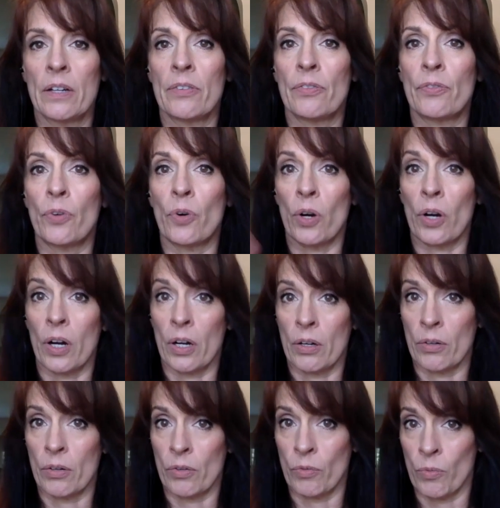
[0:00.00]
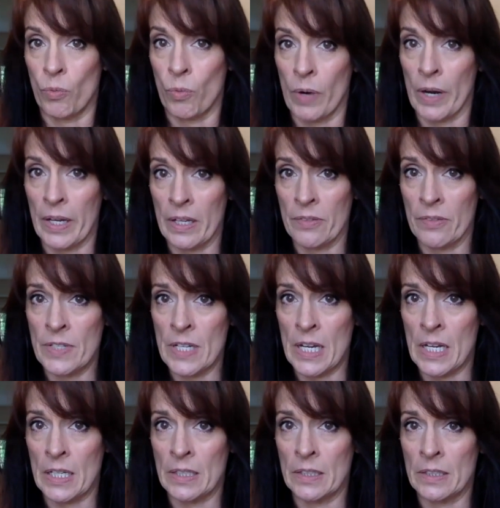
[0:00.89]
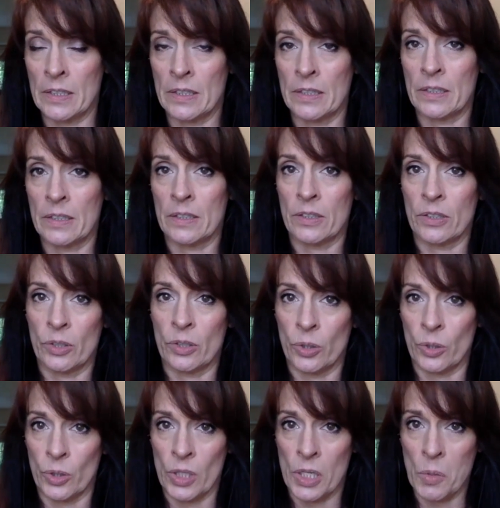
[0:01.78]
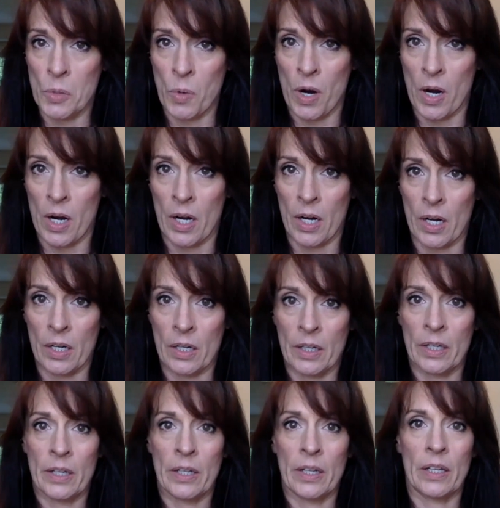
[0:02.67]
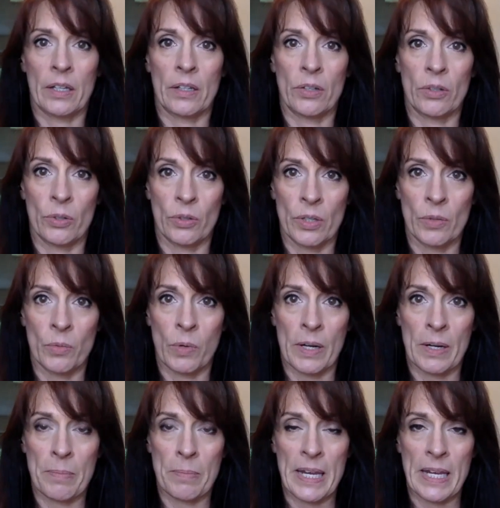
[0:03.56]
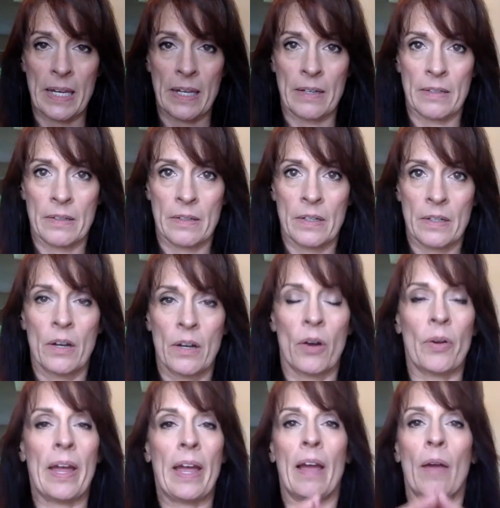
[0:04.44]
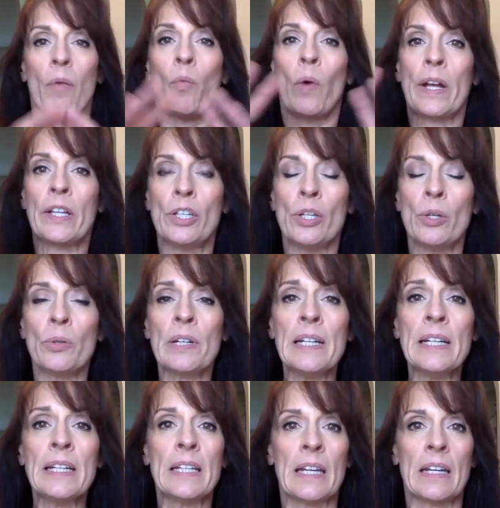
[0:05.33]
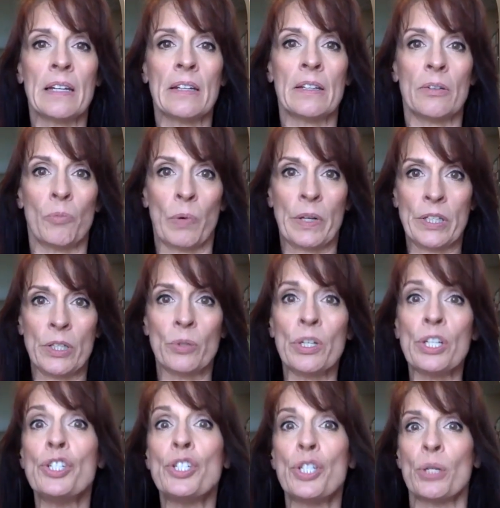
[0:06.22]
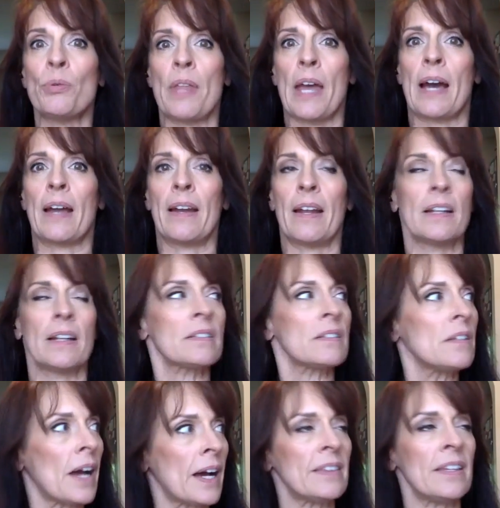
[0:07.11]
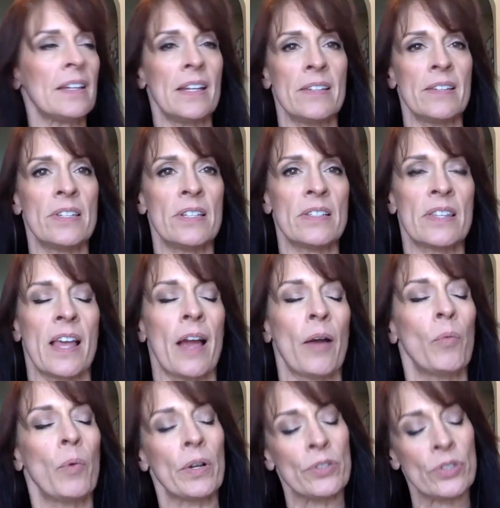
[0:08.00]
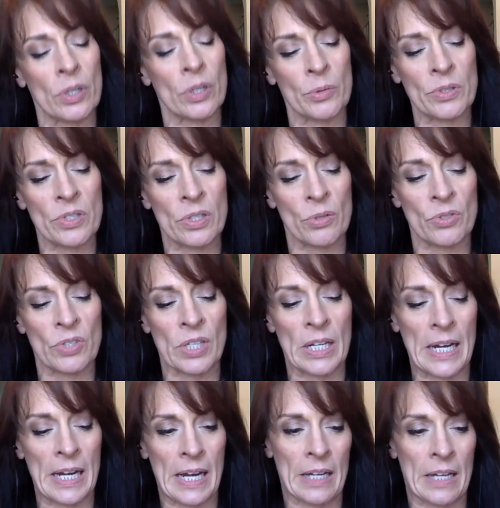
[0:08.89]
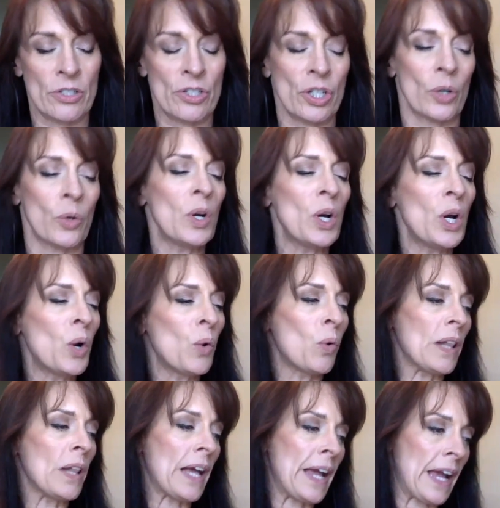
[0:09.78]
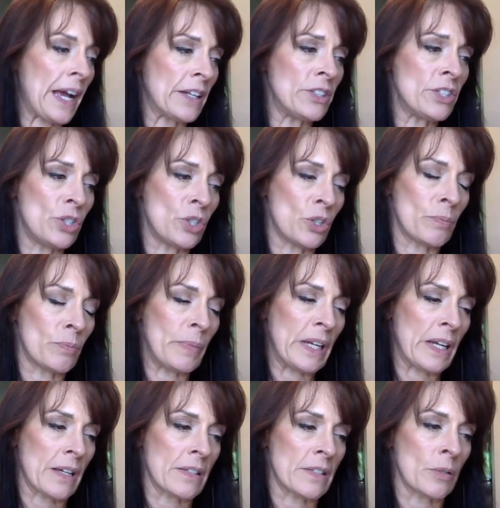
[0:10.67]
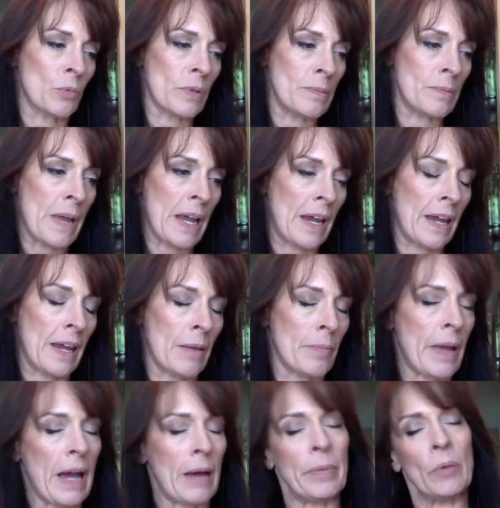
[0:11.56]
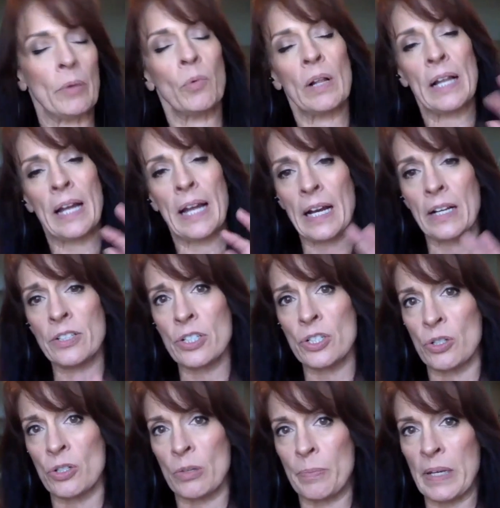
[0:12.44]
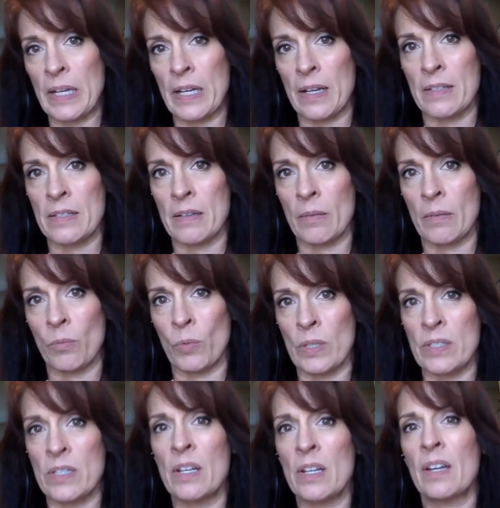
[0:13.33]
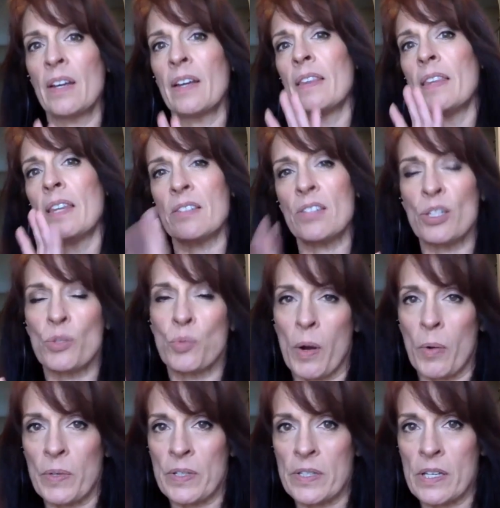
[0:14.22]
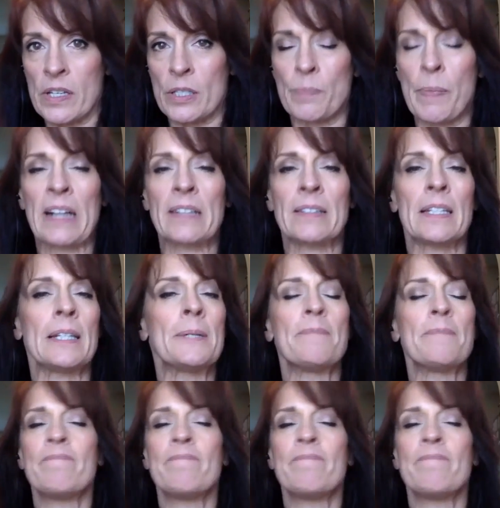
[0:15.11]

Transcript: for what you've done, who you are, and who you want to be. Okay. And when you can do that, and it's not the easiest thing. Well, so-and-so said I had to. Well, I had to do it because it would make him happy. Well, I had to do it because this is what was expected.